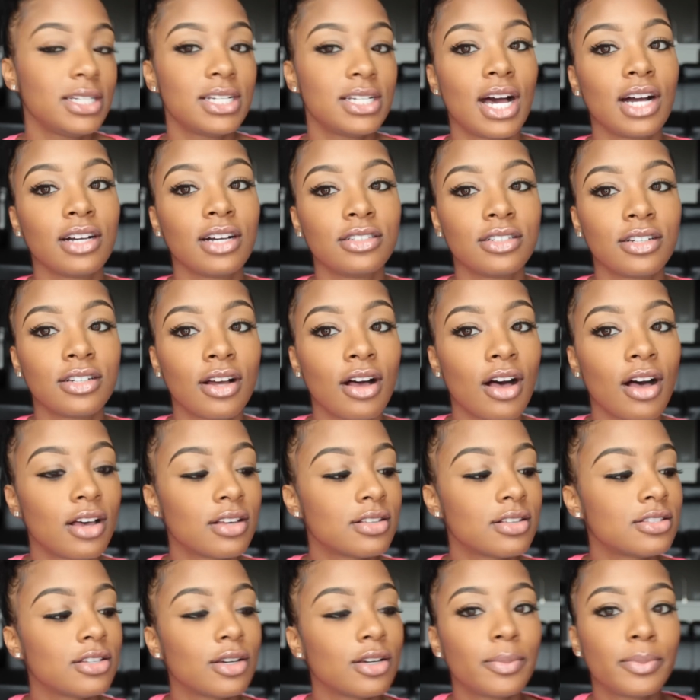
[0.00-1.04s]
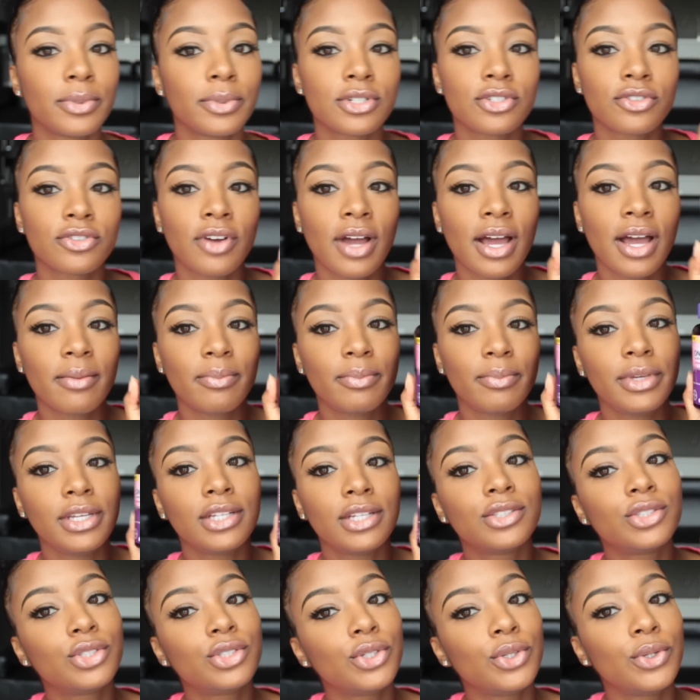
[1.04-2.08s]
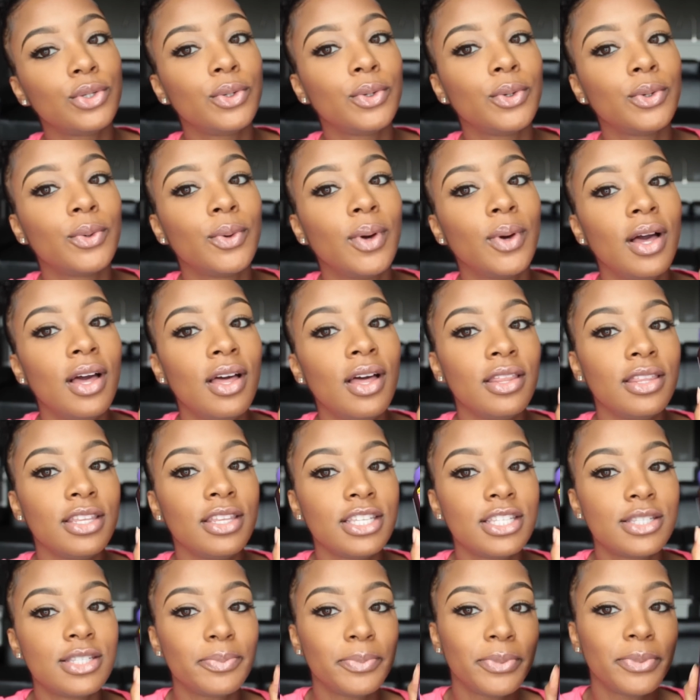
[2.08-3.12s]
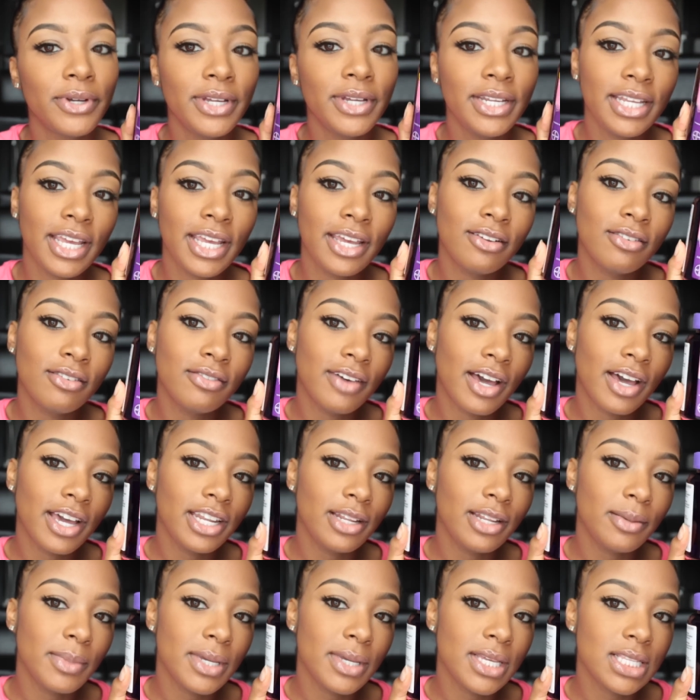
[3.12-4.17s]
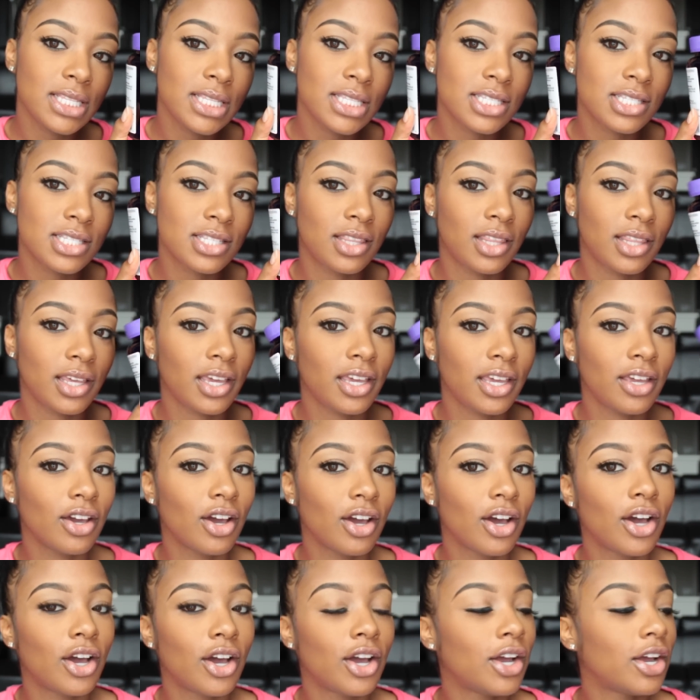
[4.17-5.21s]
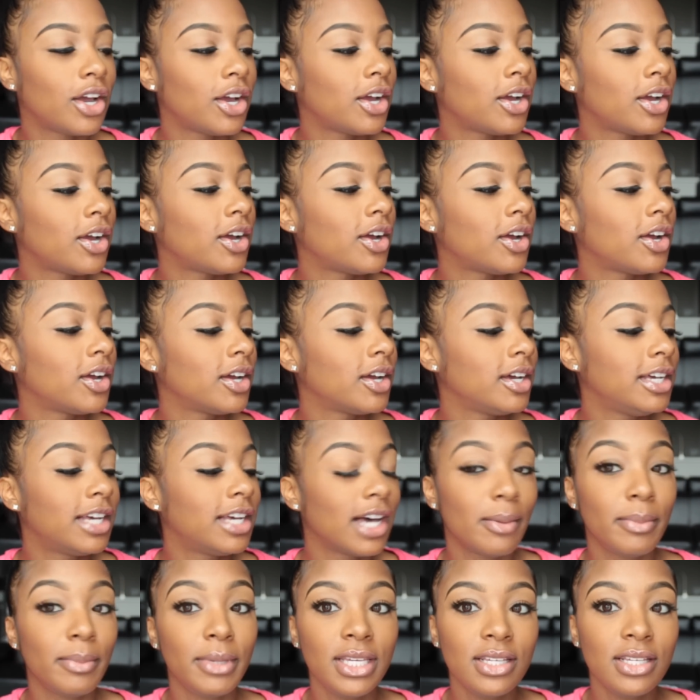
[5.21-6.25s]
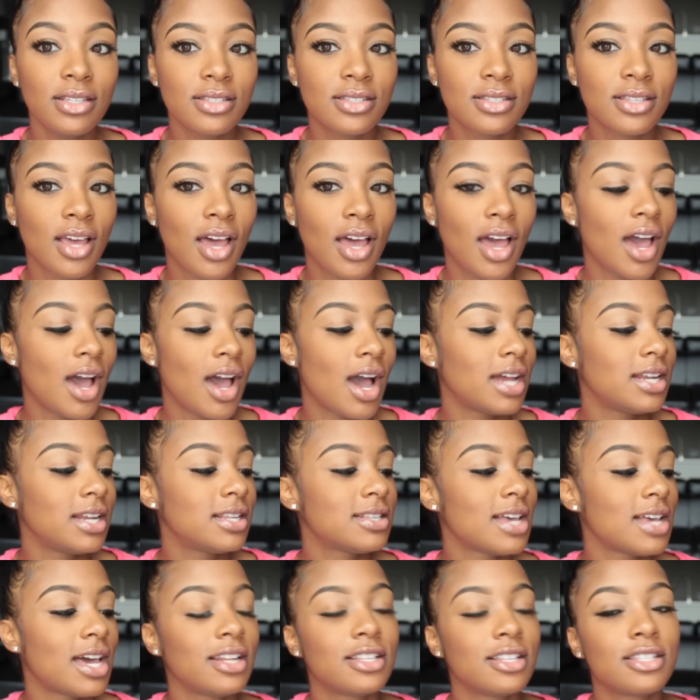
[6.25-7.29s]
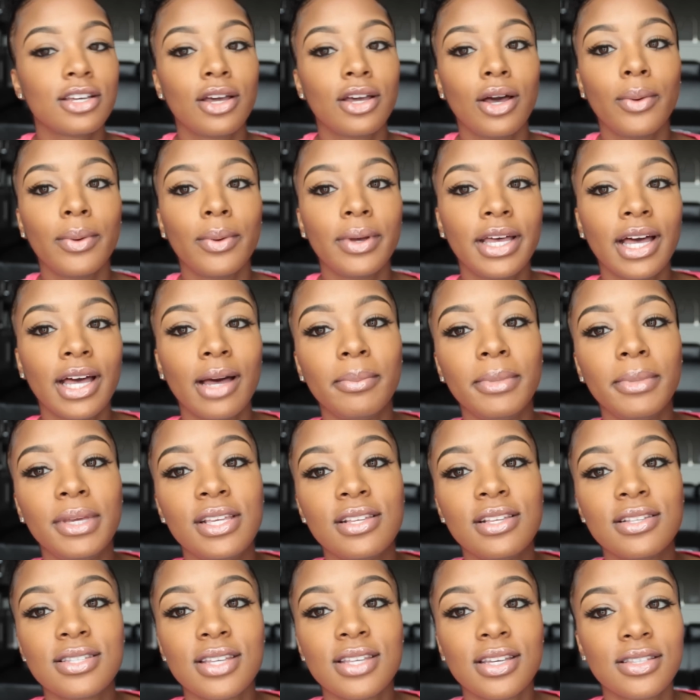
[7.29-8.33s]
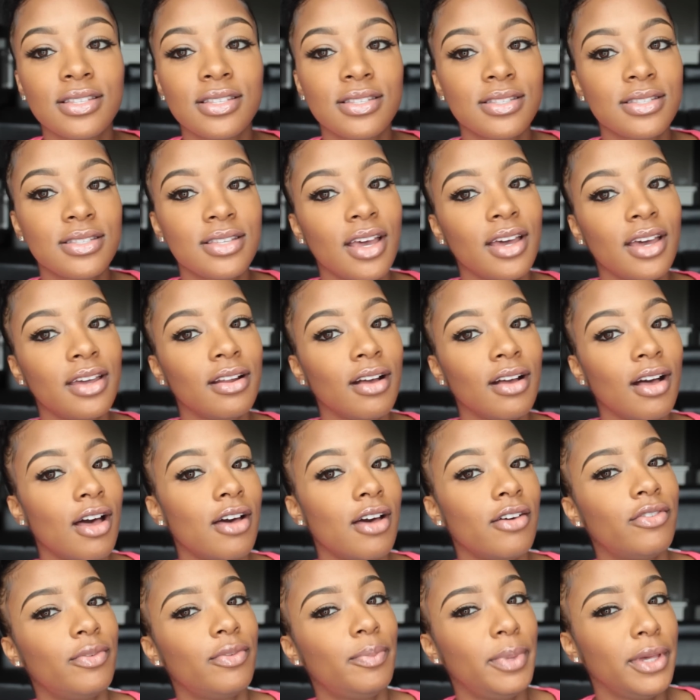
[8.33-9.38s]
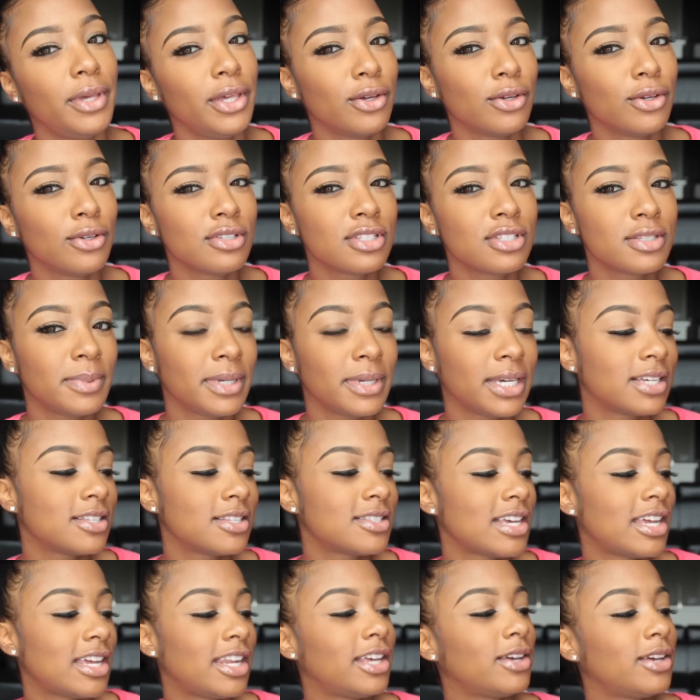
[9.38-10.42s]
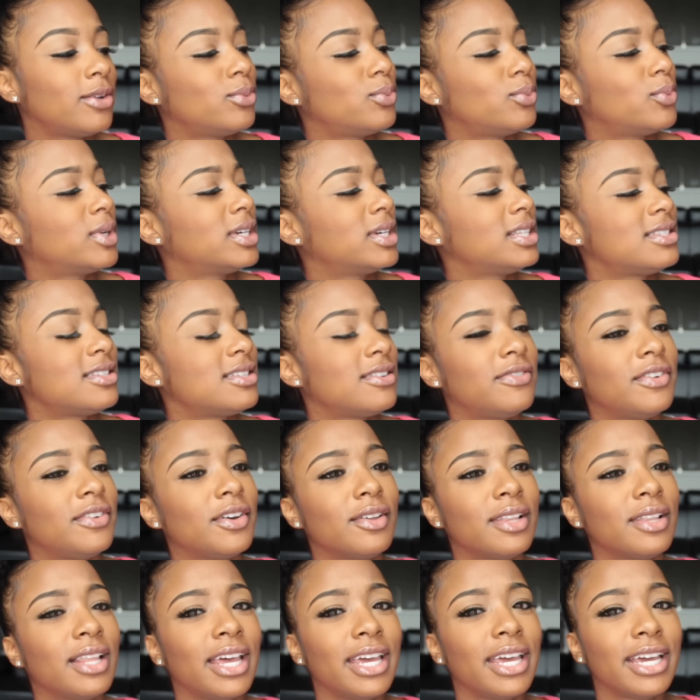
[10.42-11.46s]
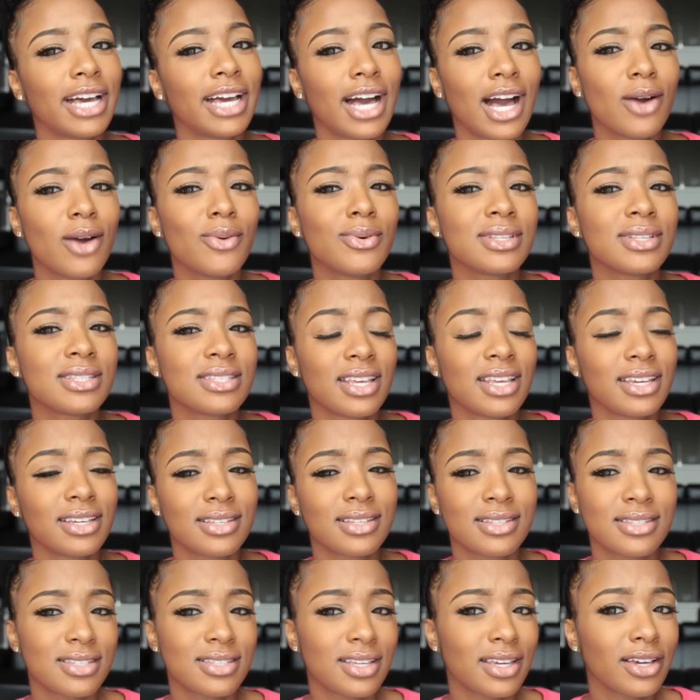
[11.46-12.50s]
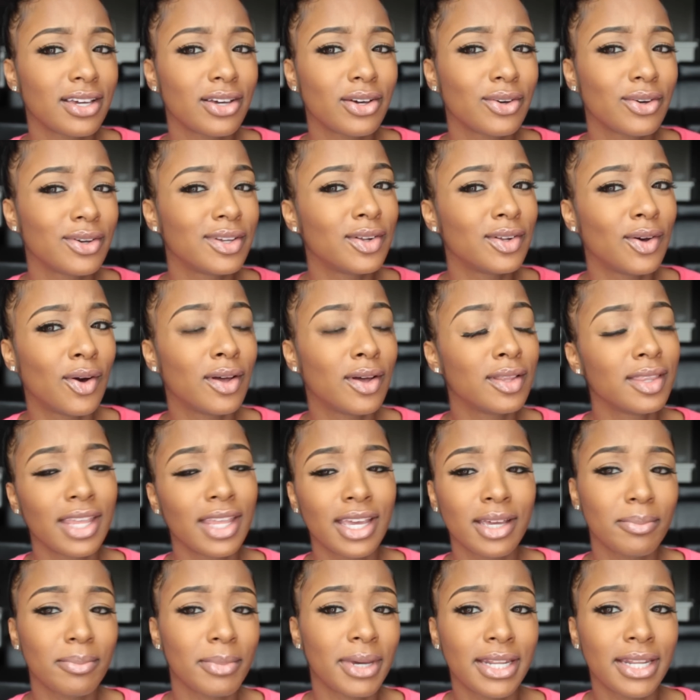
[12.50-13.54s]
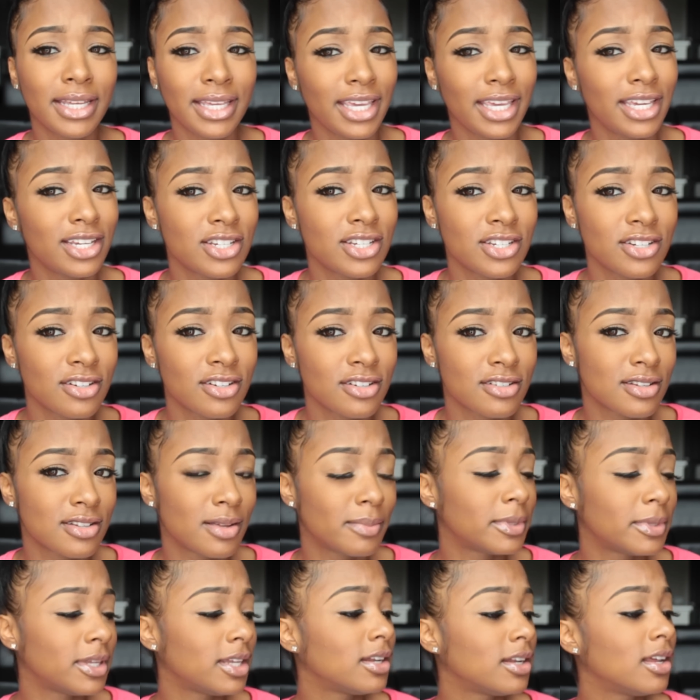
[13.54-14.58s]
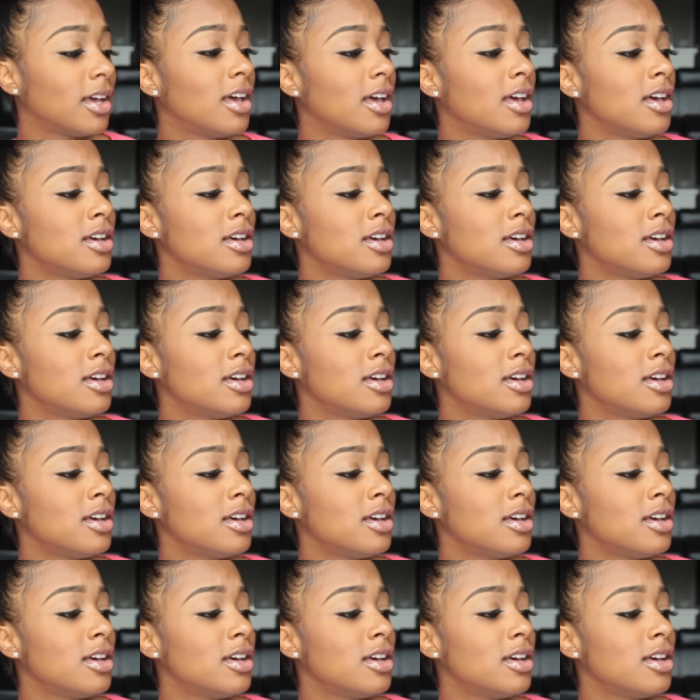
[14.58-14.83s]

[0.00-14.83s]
doctor also prescribed me to these prenatal vitamins. They are gummies. I decided to go with gummies instead of pills because I didn't want to feel like I was like sick and on like medication or something.